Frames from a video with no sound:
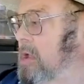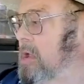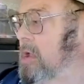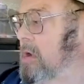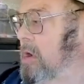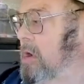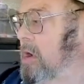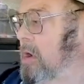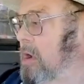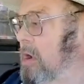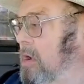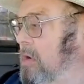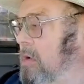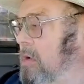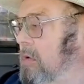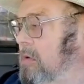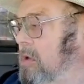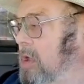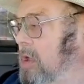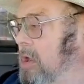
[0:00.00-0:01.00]

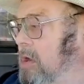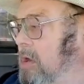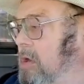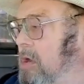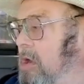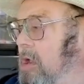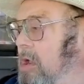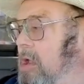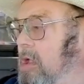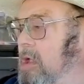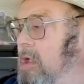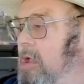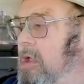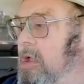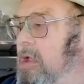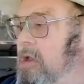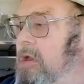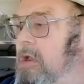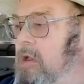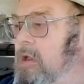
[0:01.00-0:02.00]
then
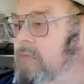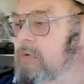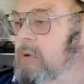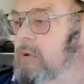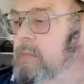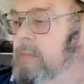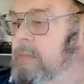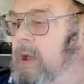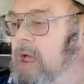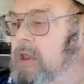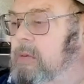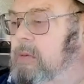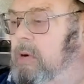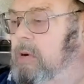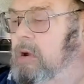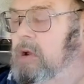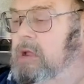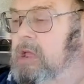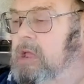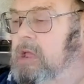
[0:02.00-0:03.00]
if you can buy the
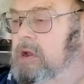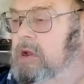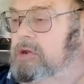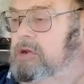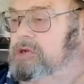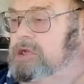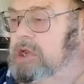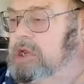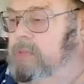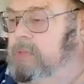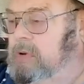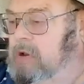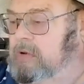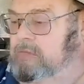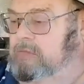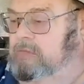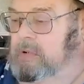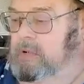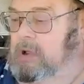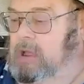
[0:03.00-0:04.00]
park at a cheap enough
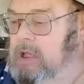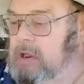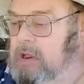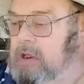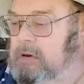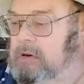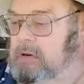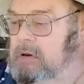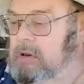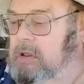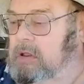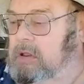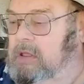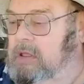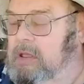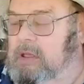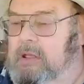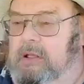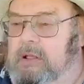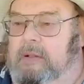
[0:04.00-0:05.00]
price,
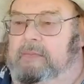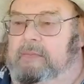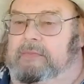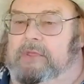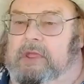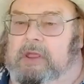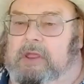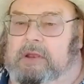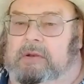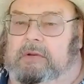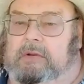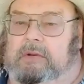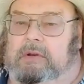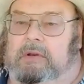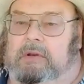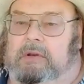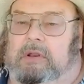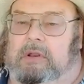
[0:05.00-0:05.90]
then